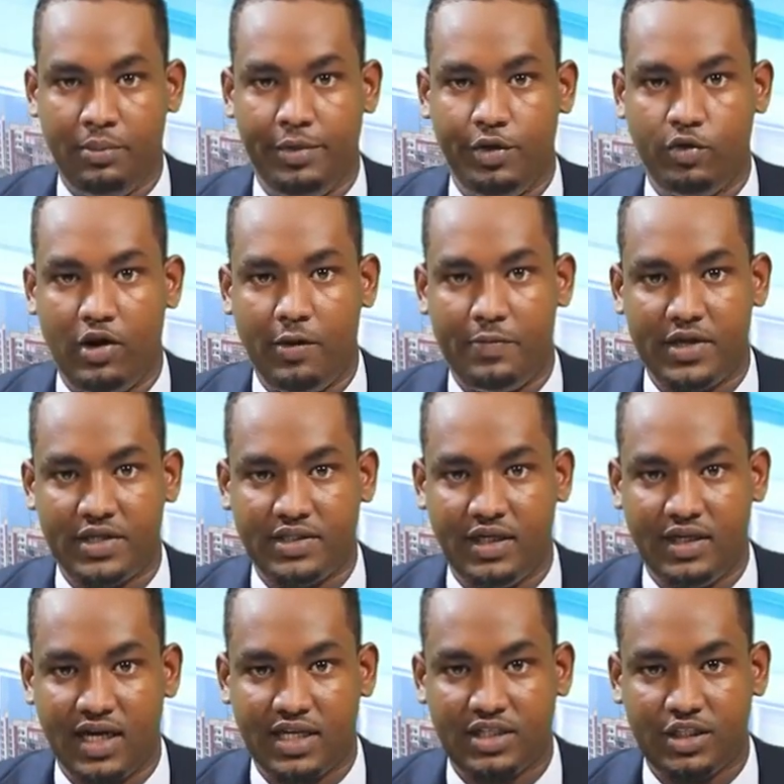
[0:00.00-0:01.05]
Meanwhile,
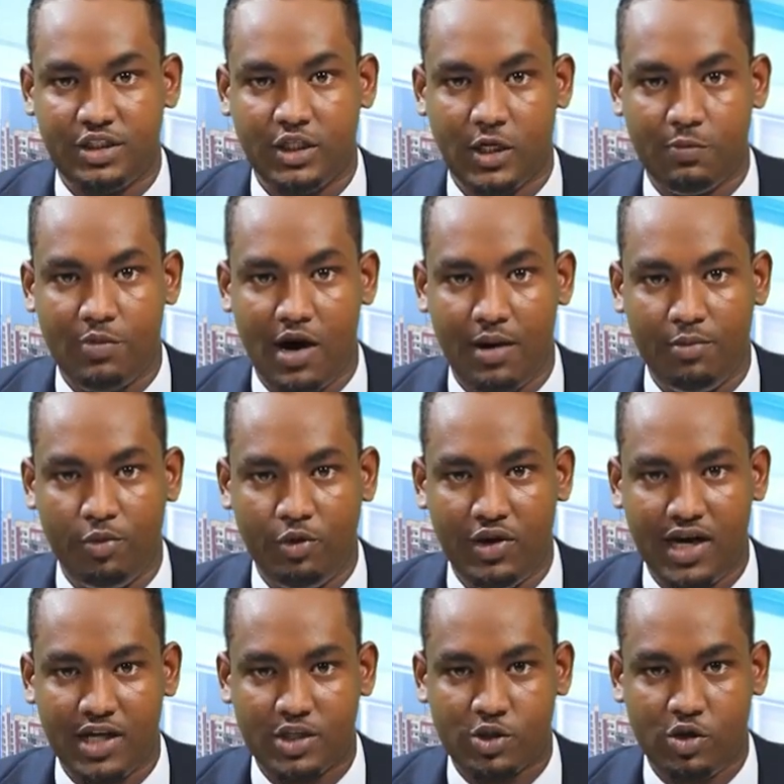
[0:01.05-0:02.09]
President Hassan Sheikh Mahmoud
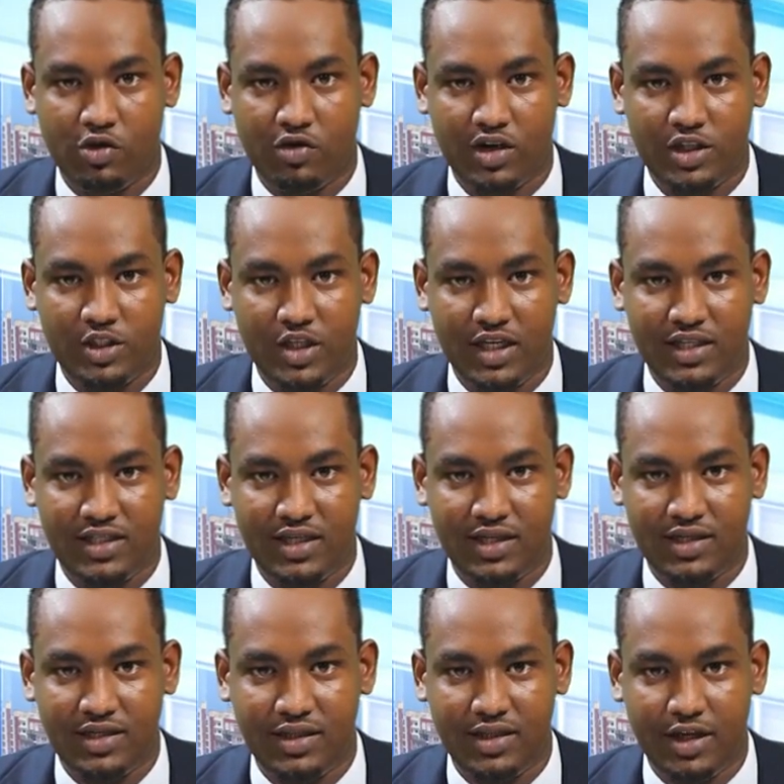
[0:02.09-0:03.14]
has
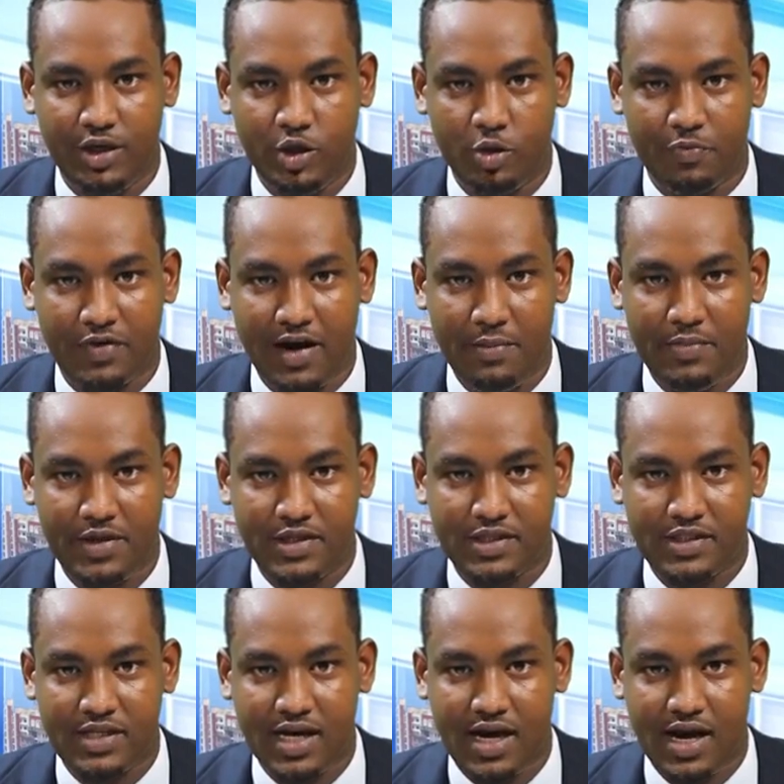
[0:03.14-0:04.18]
congratulated the new Prime
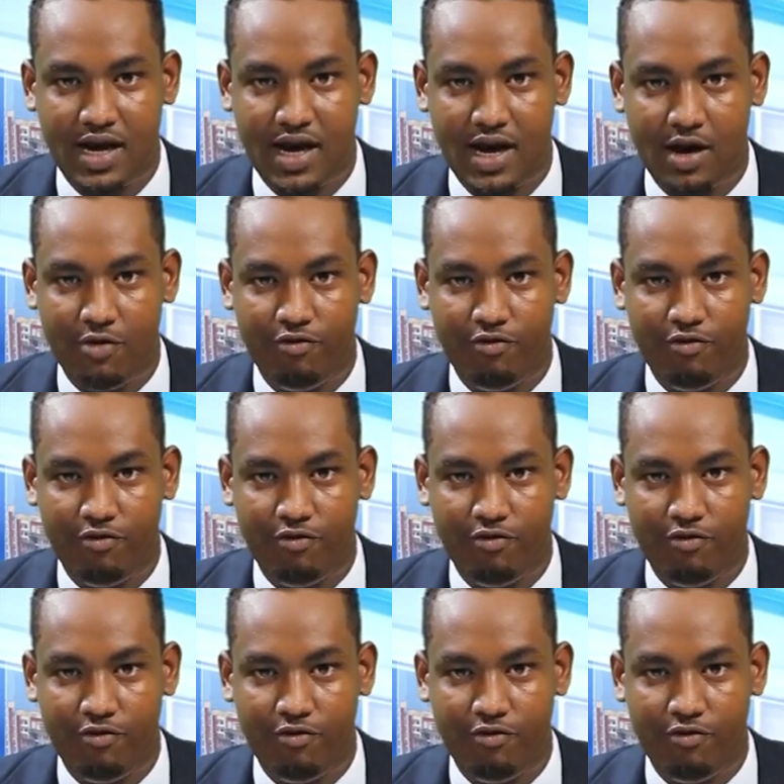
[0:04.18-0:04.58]
Minister